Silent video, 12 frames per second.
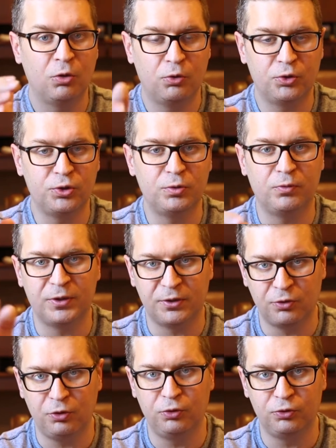or you want to
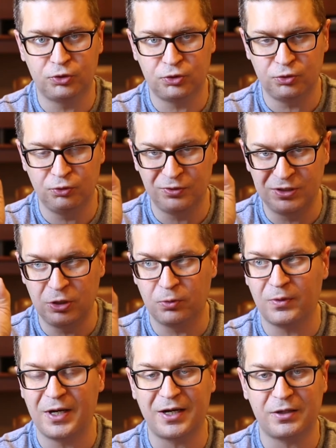go to
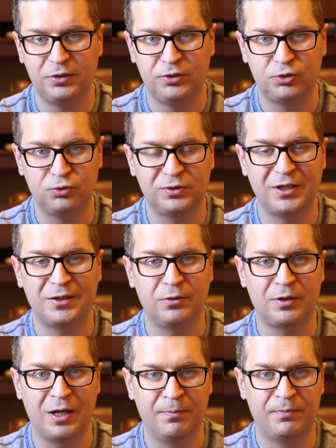directly to
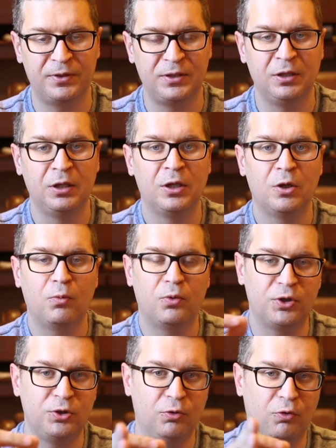title company
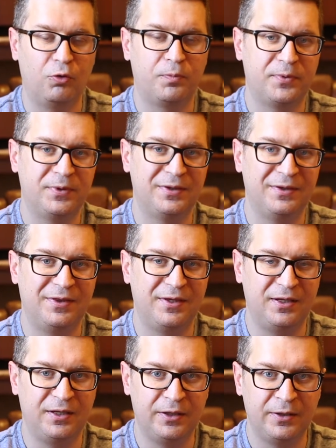where you open
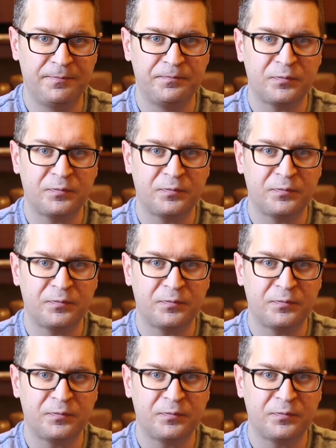the